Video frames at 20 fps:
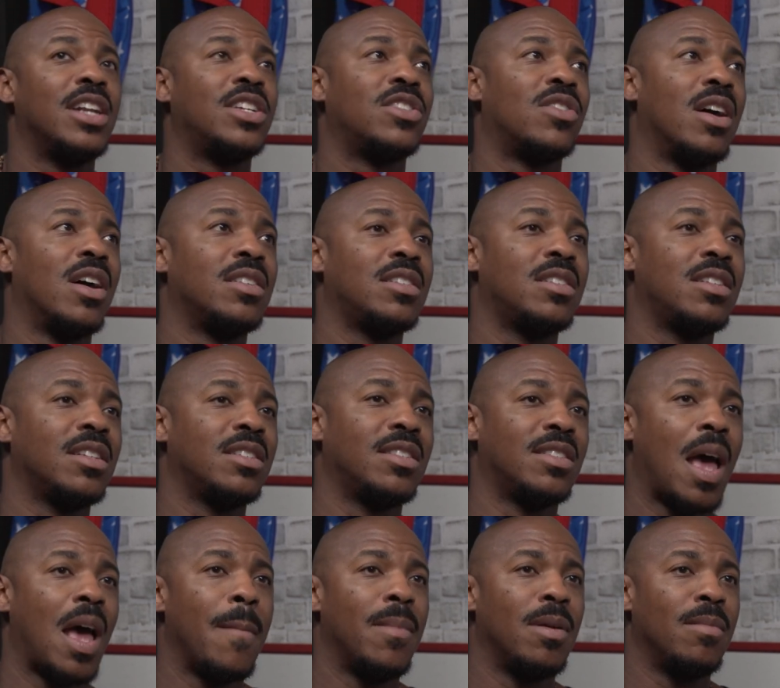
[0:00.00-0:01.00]
I trust
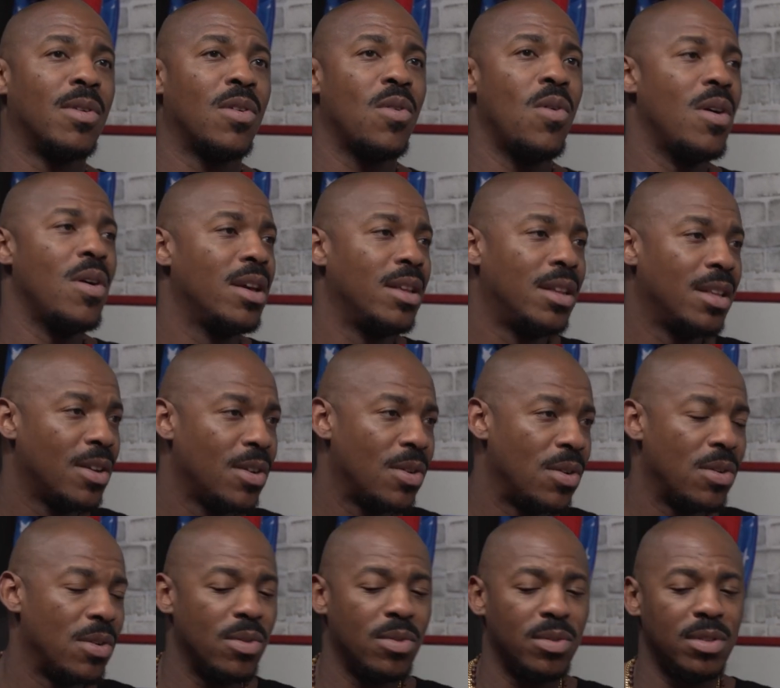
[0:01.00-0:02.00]
Simon McCoy,
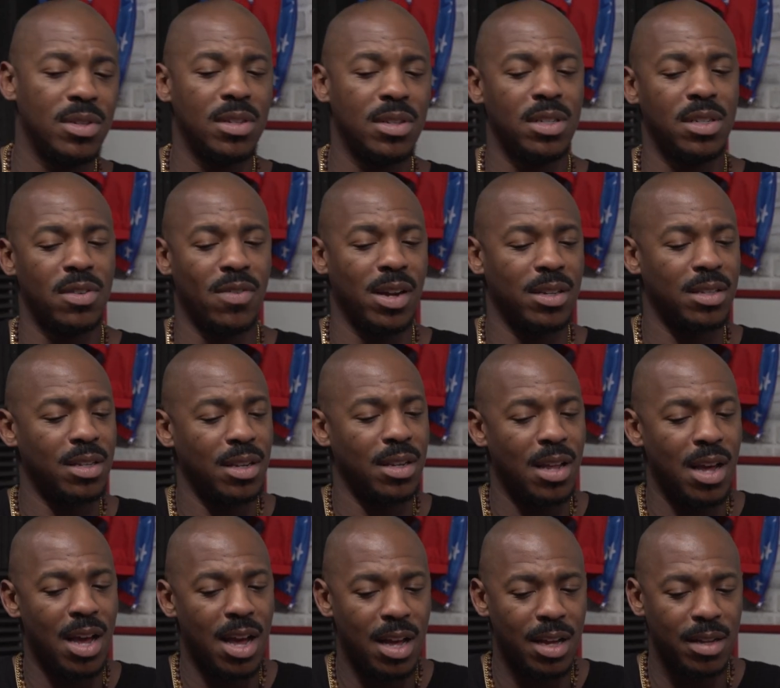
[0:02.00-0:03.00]
who directed
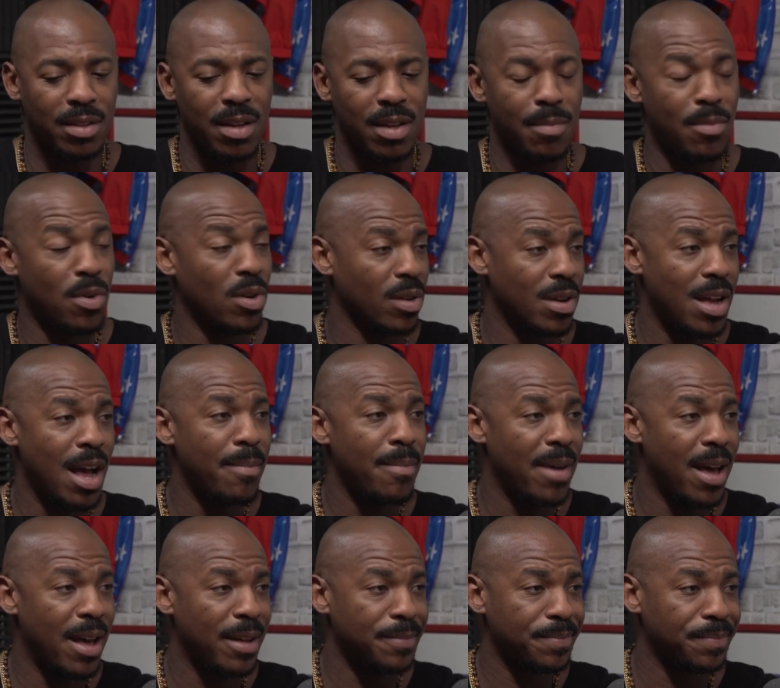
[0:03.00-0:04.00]
Mortal
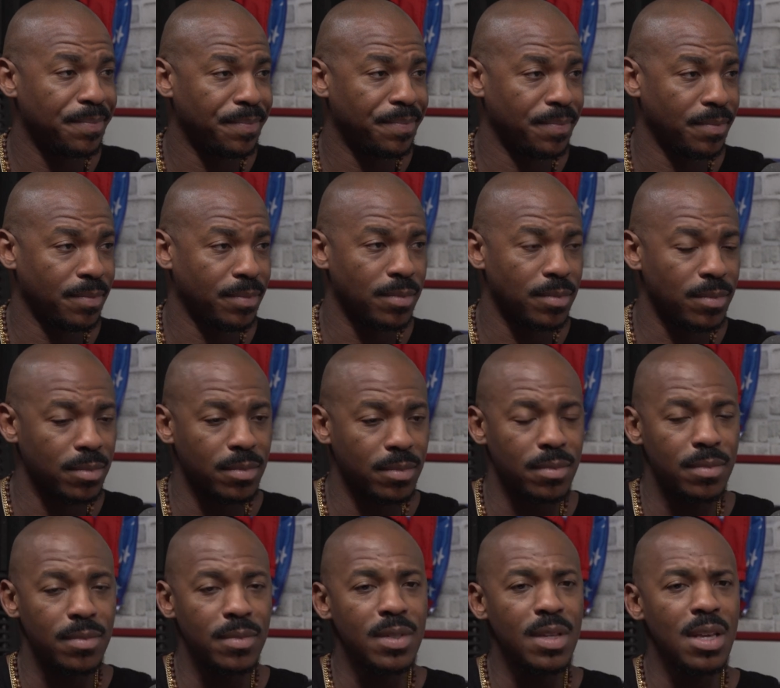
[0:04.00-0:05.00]
Kombat.
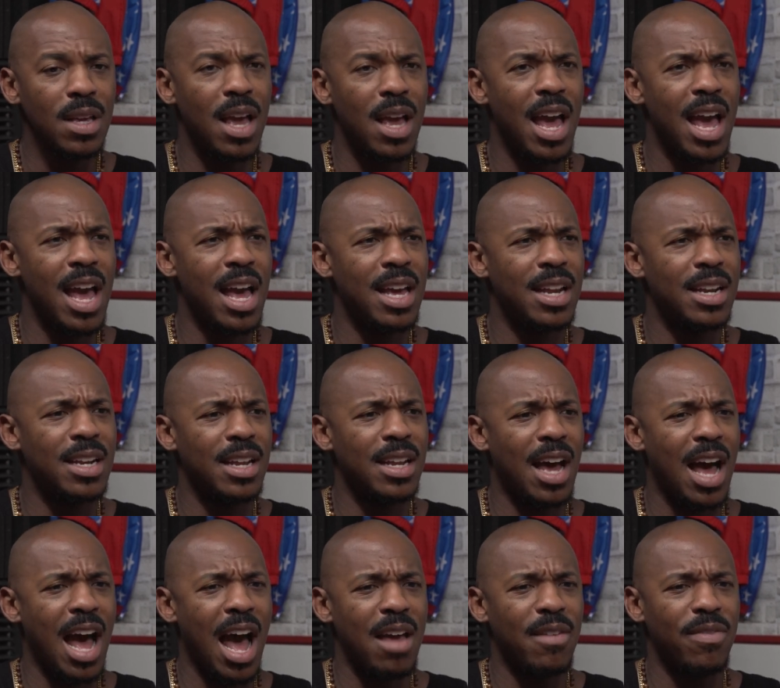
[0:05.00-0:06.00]
And
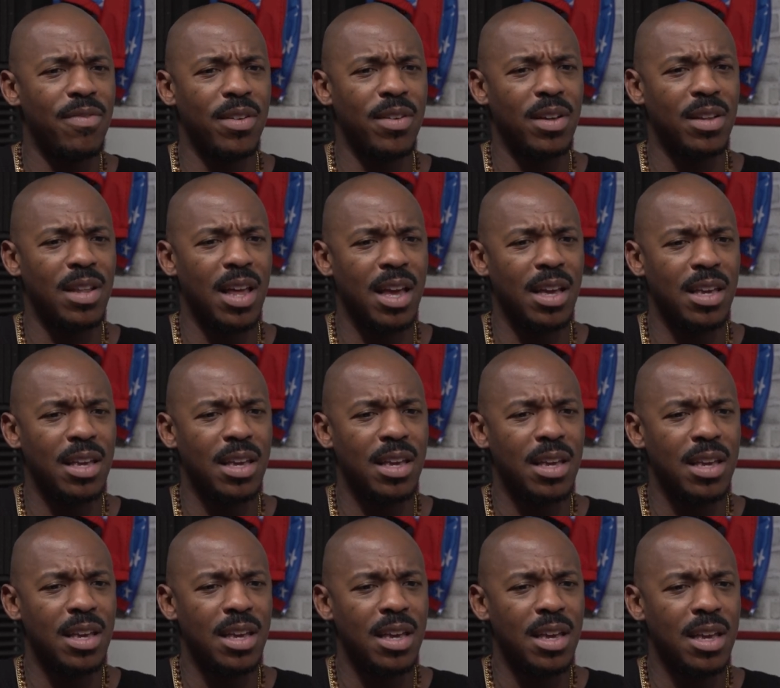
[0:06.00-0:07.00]
I feel like
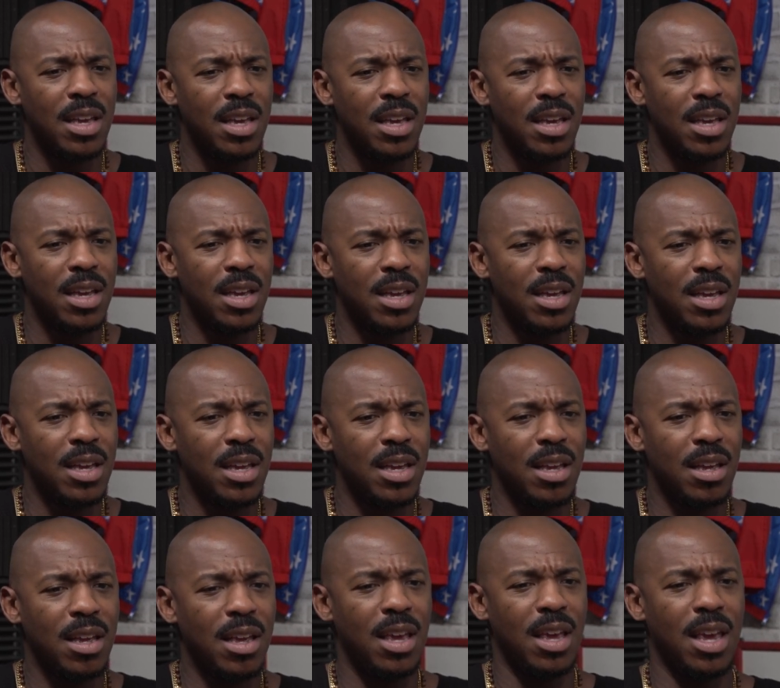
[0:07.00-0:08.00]

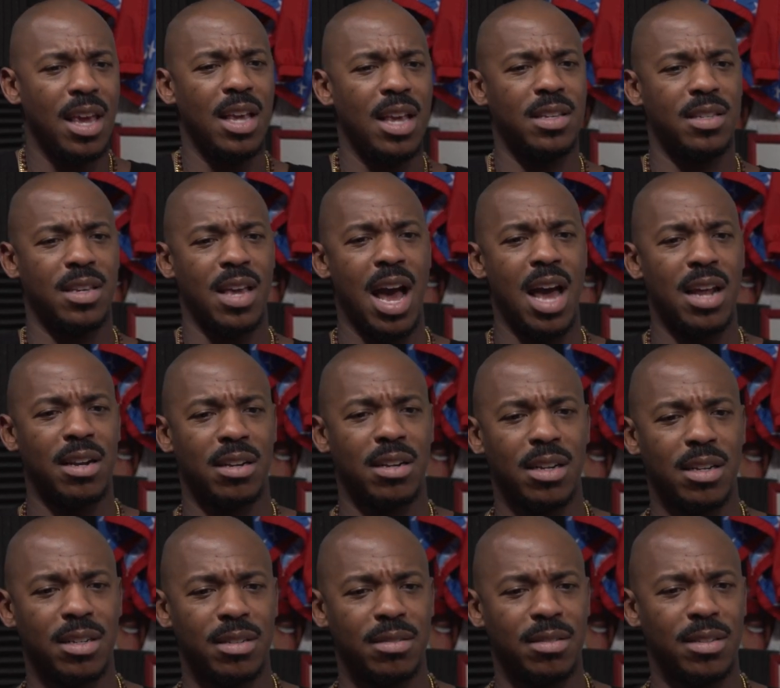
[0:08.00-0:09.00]
he's got...
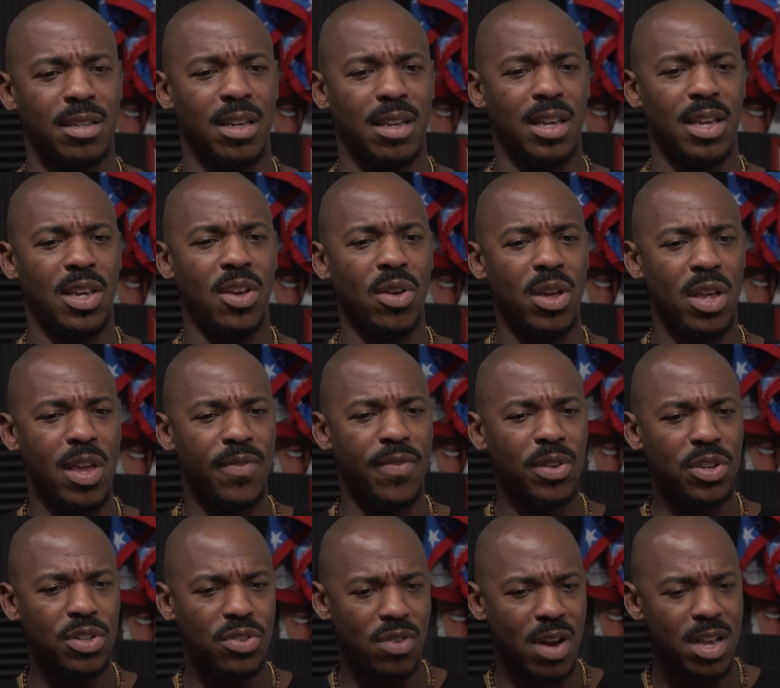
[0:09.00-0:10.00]
If
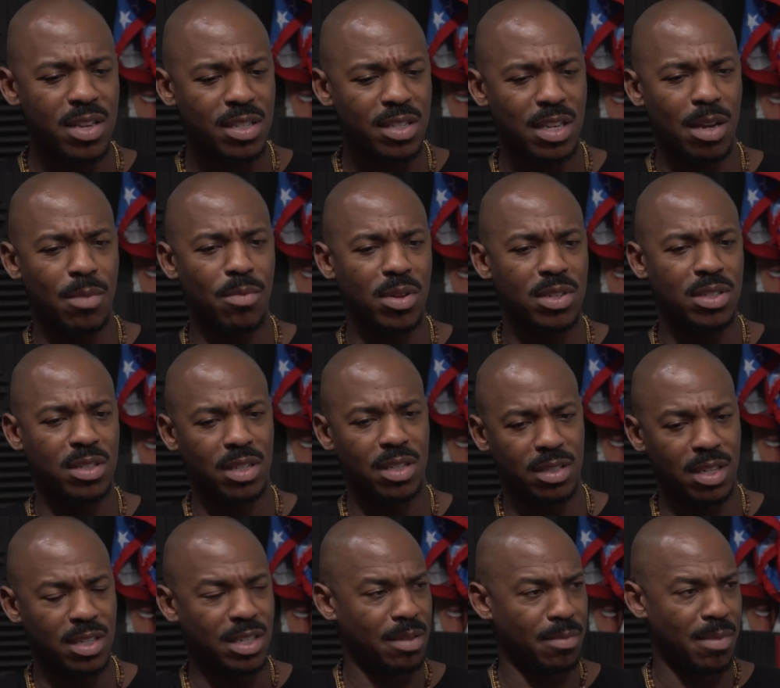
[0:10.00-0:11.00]
you trust someone's
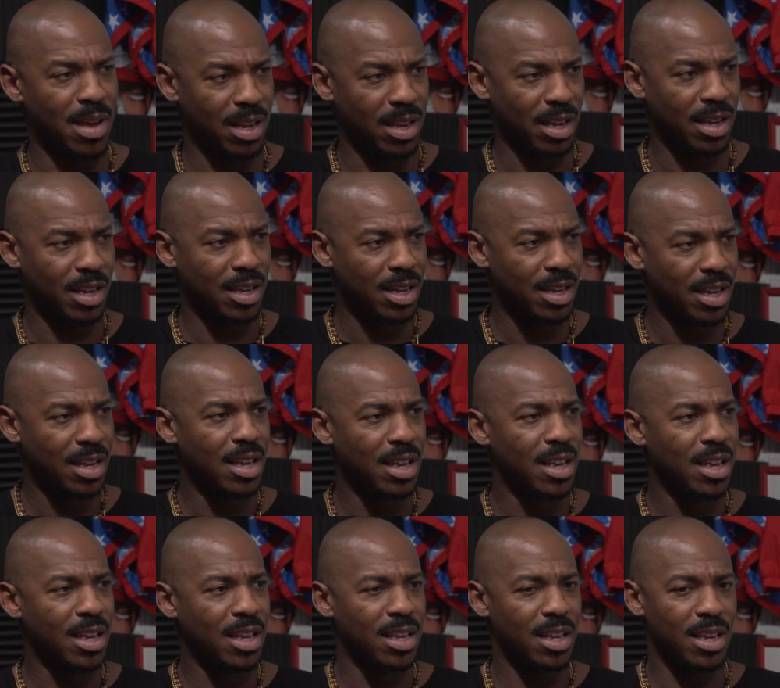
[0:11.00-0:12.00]
decision-making,
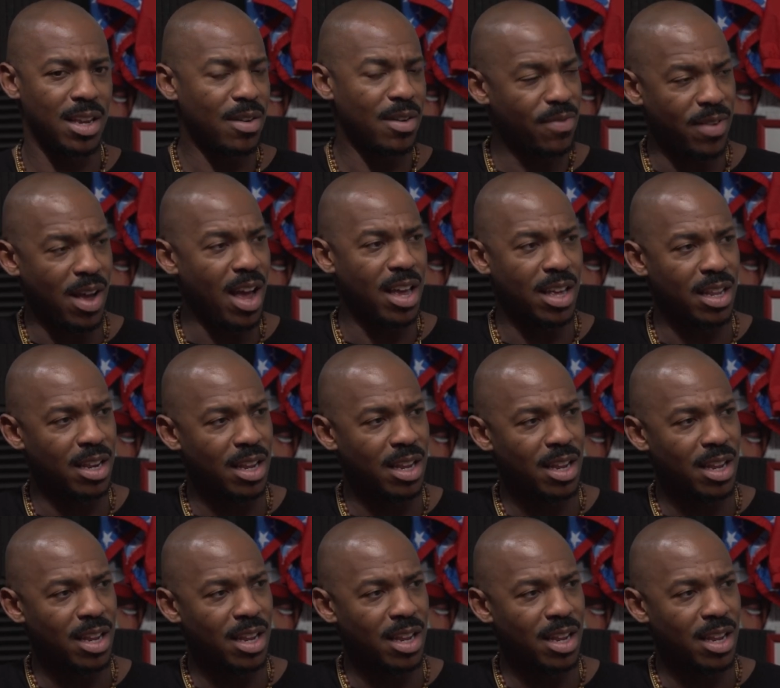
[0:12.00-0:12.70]
you're fine.